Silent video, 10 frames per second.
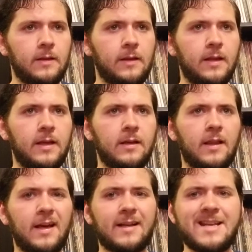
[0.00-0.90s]
The
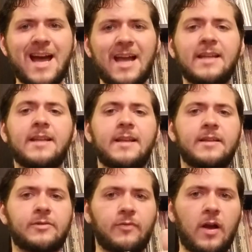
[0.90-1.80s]
like
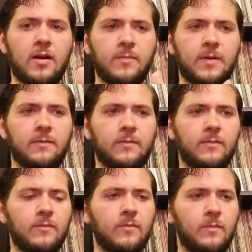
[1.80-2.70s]
90s Firemen.
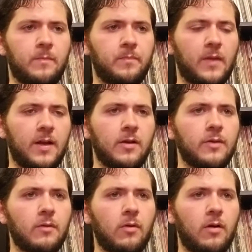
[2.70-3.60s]
I know
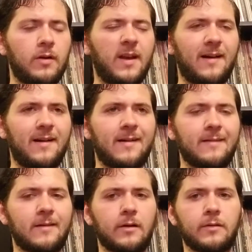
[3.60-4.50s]
they were already on
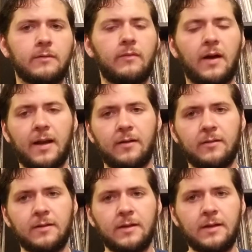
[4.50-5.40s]
colored vinyl.
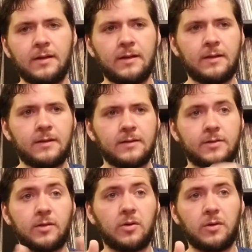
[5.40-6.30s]

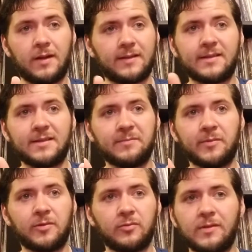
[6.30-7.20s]
So like a
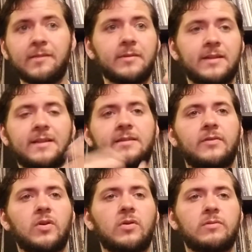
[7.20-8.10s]
simple re-release of
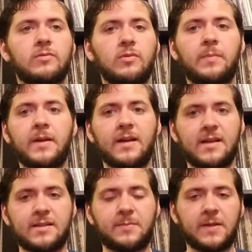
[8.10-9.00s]
those would be
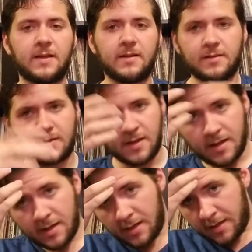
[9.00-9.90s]
nice, because
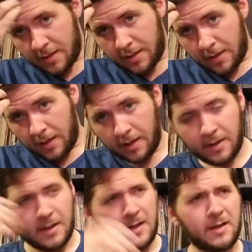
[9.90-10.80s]

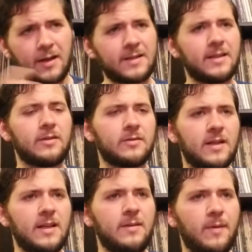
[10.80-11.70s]
yeah, I see those
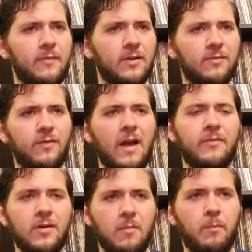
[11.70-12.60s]
on eBay for like
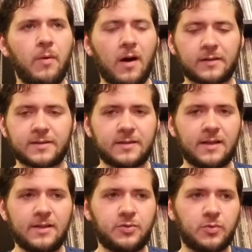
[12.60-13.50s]
$500.
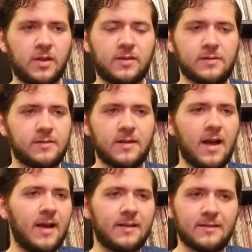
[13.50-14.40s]
It's
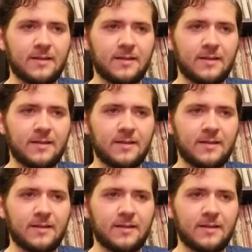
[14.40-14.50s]
not.